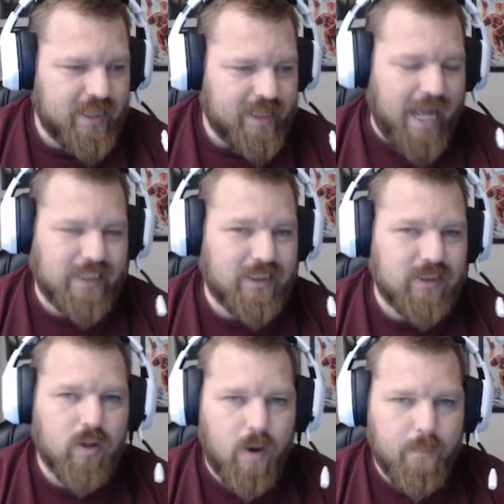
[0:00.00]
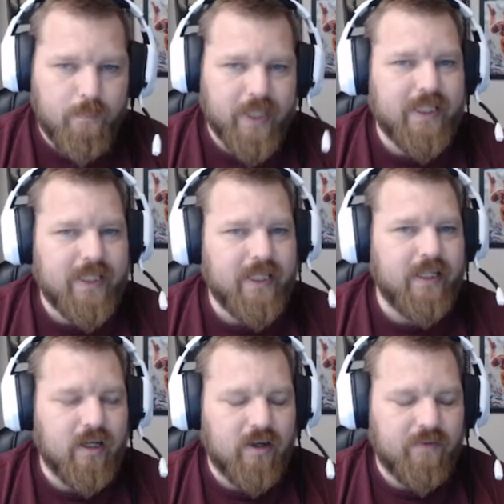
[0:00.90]
that's a big
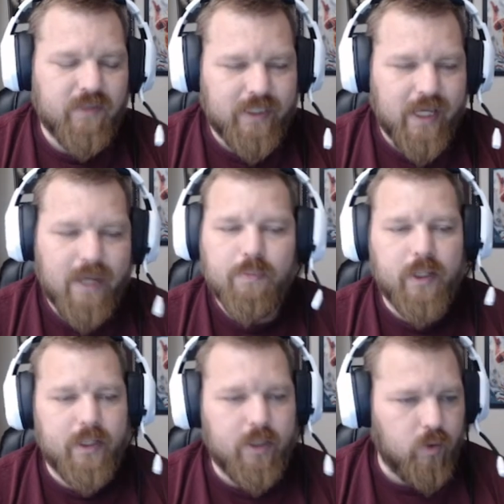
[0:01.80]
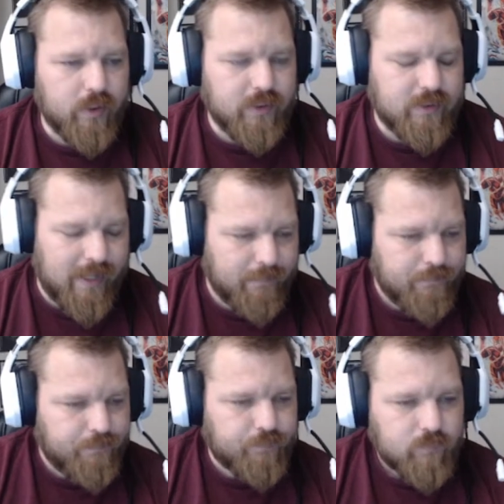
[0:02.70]
key of the gameplay, though, is that